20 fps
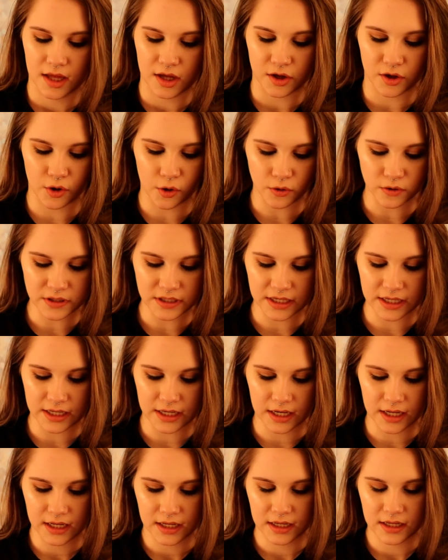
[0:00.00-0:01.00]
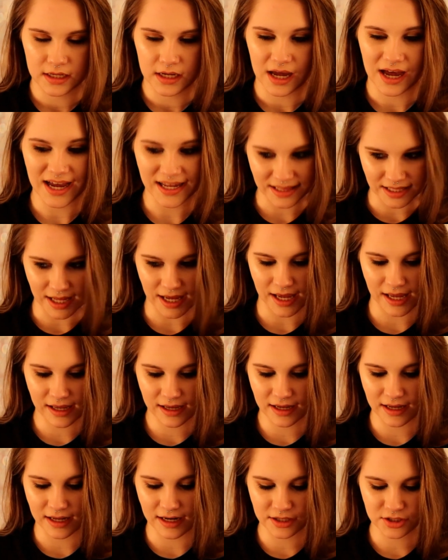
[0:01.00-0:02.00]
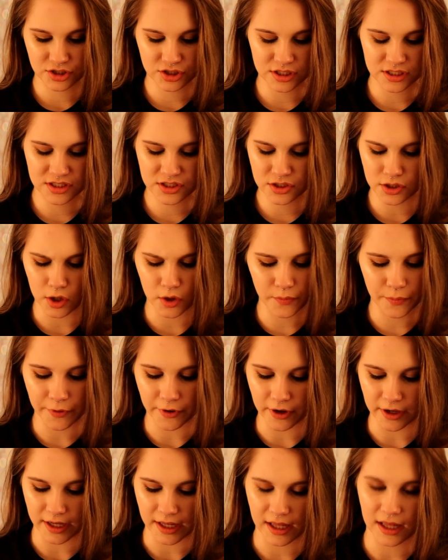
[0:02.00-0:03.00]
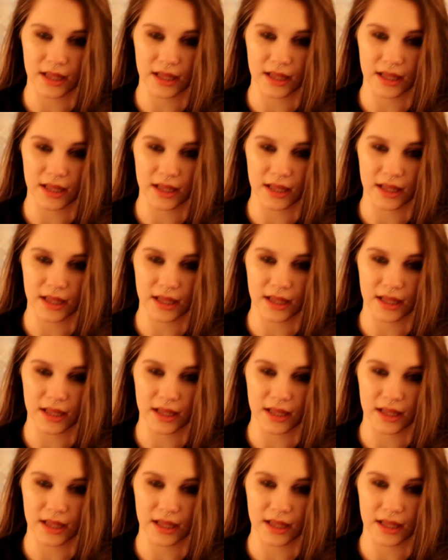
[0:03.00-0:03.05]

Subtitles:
golden highlight, and it's just so pretty.